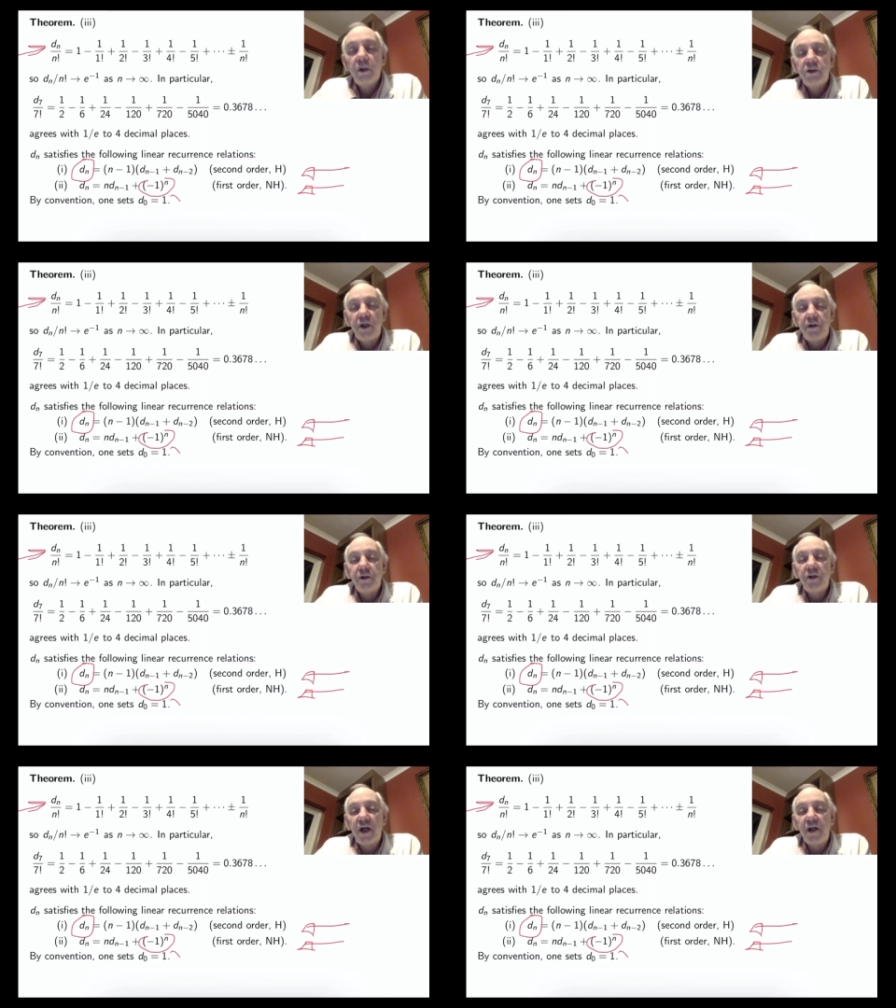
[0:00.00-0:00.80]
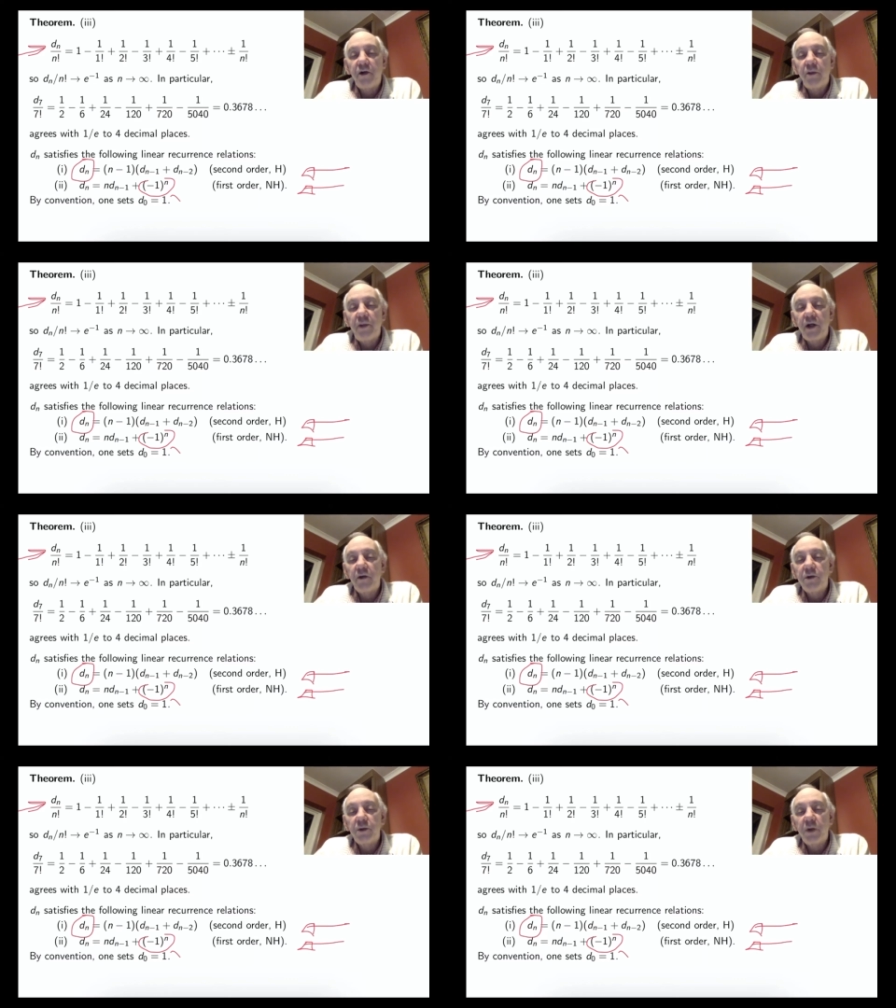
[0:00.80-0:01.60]
So you can take your pick
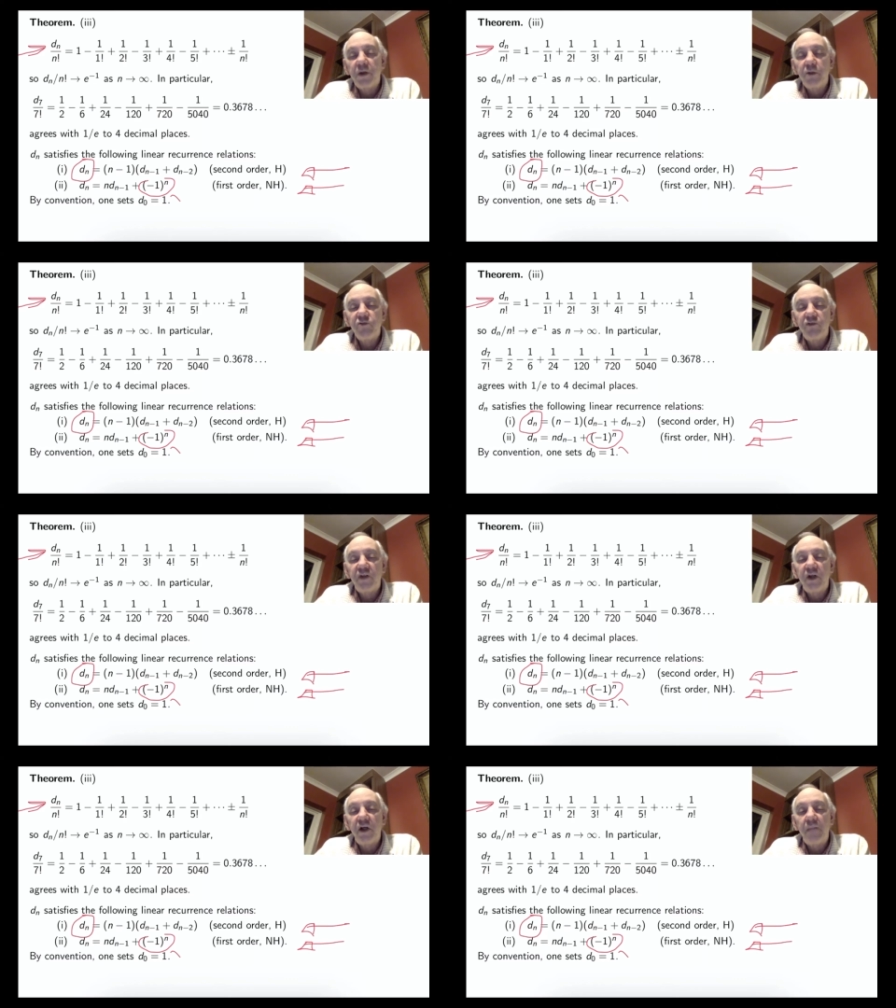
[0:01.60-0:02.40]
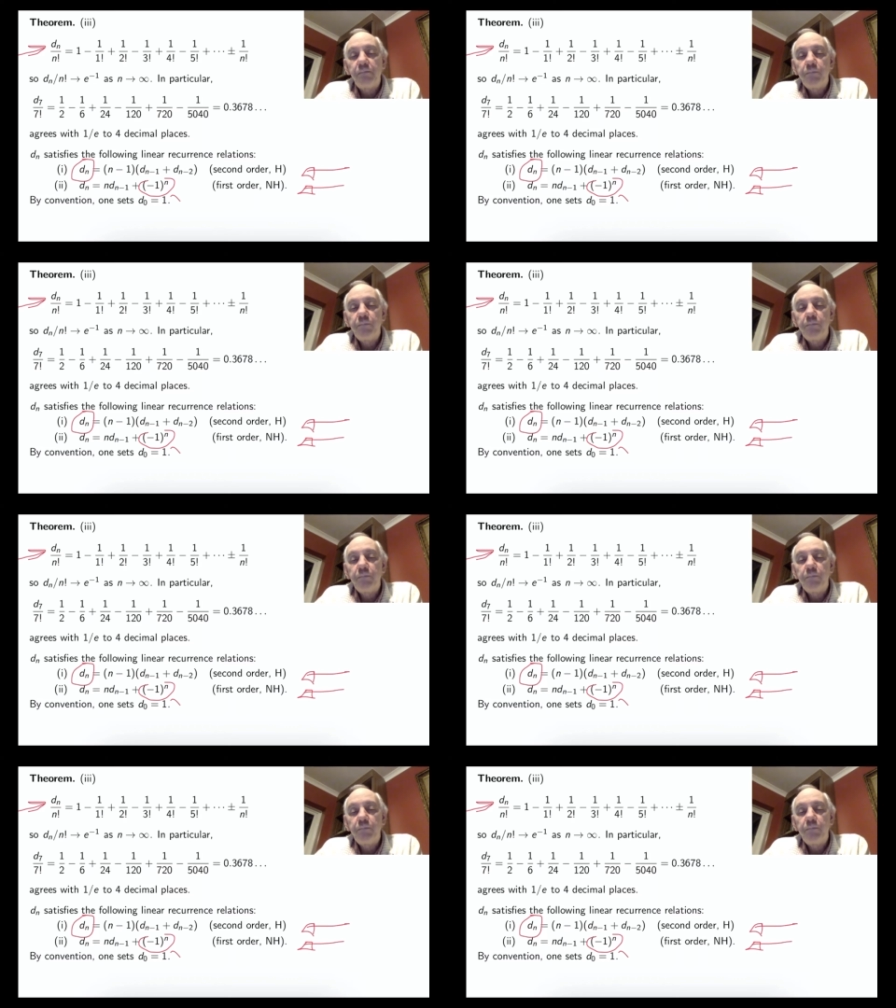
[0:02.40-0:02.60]
which one you prefer,